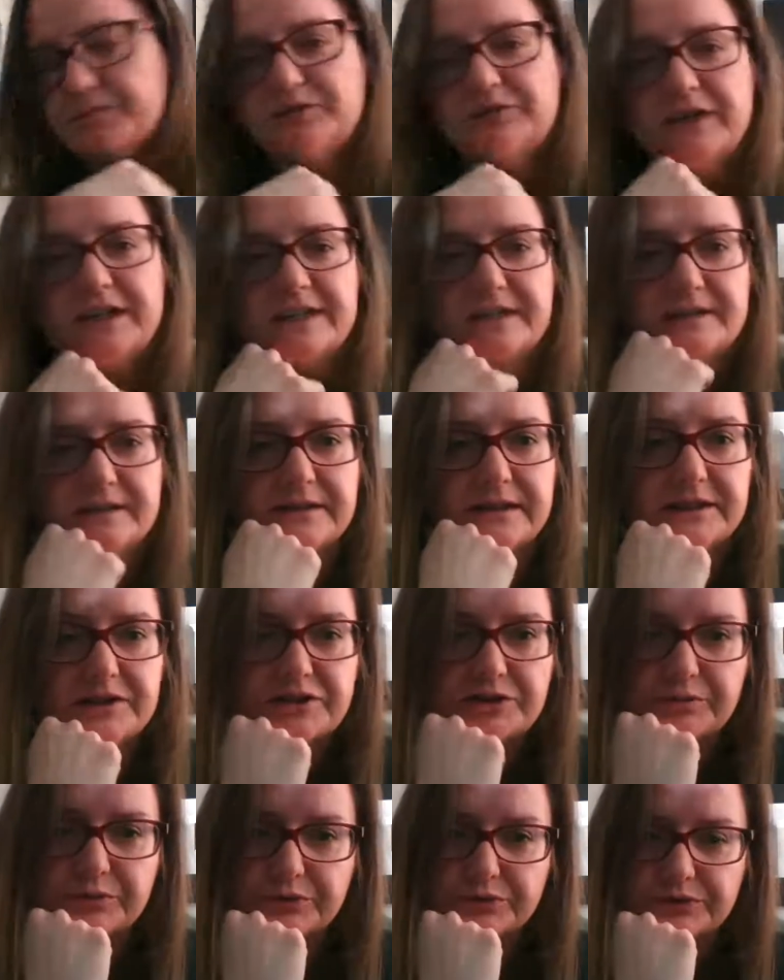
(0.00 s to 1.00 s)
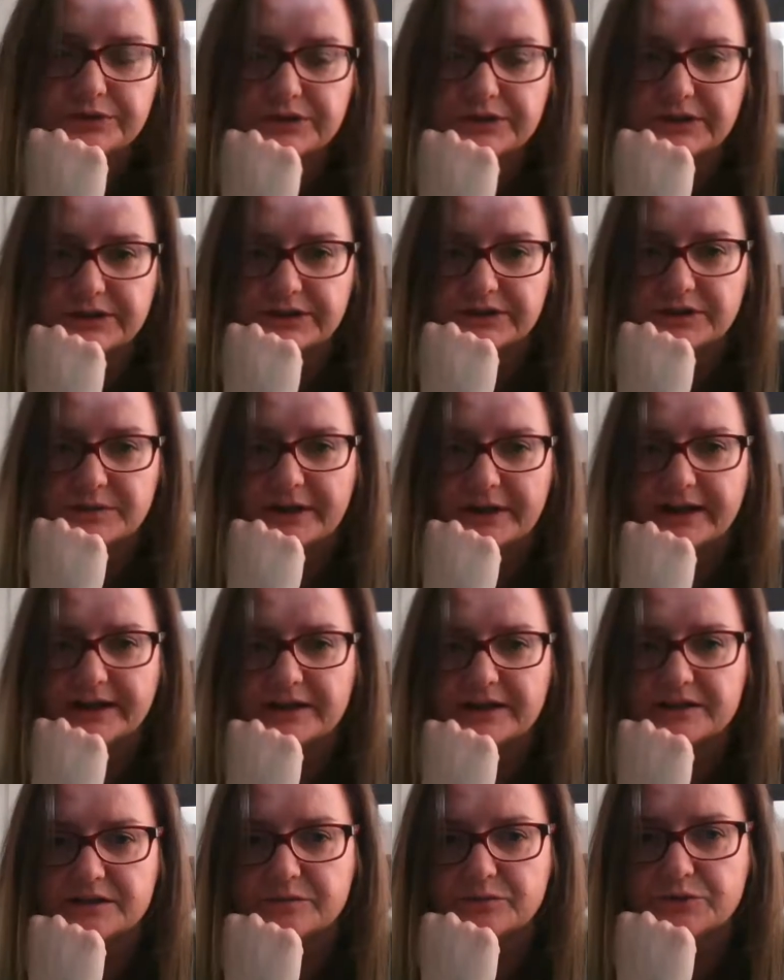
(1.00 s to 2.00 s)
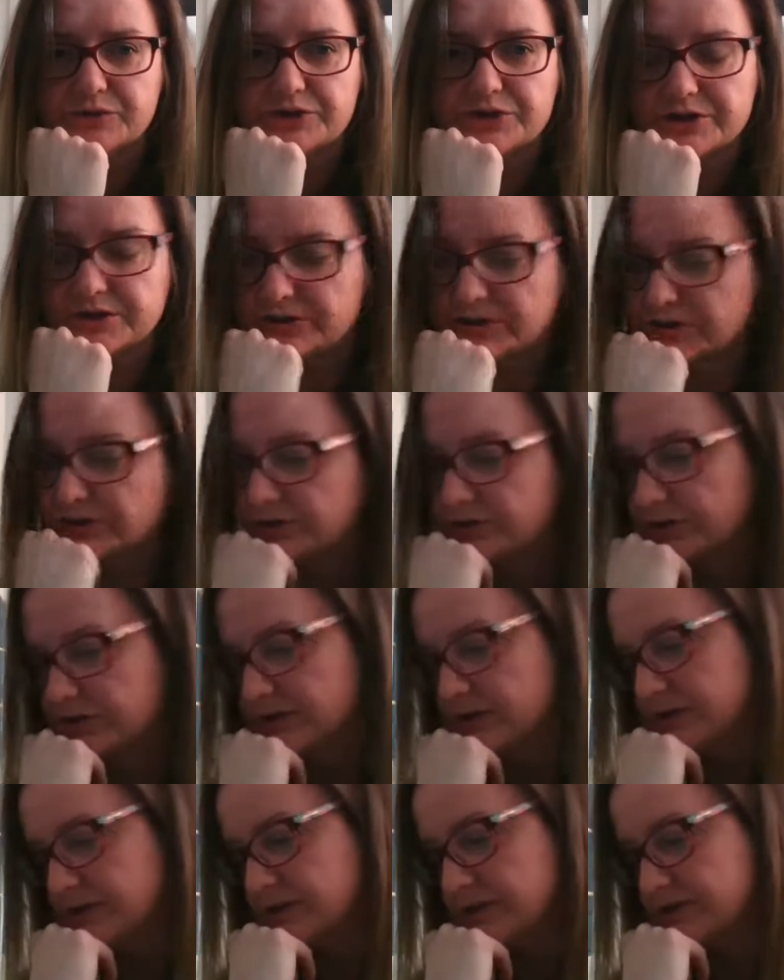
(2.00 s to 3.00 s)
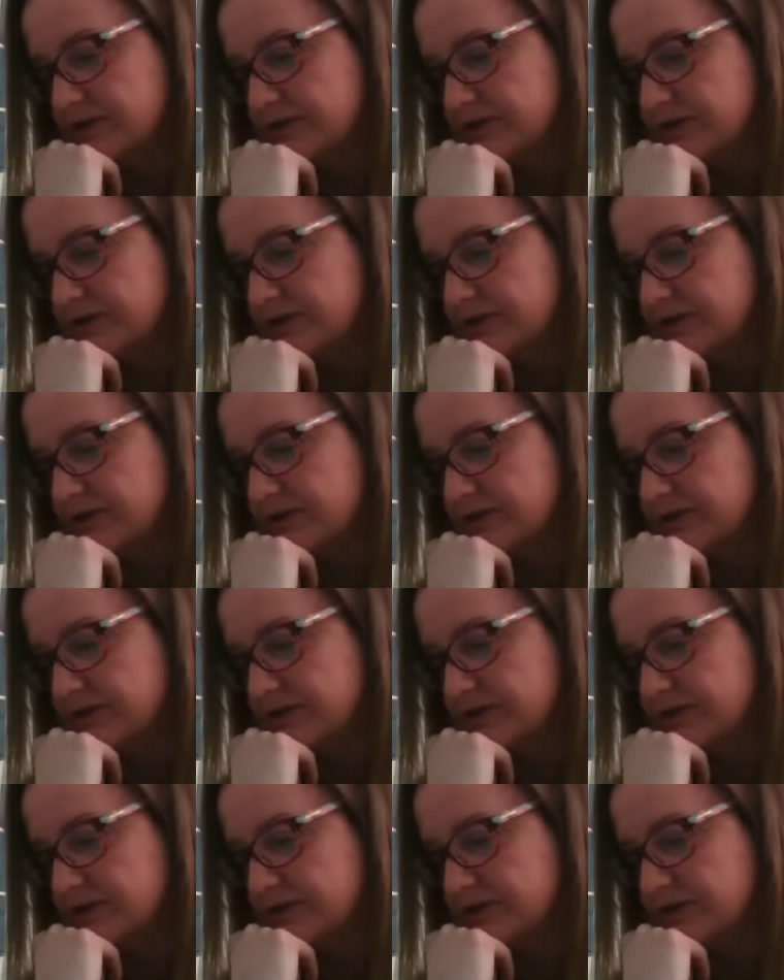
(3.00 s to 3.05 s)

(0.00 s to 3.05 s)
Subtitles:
providing this support here in the back of the motion in August.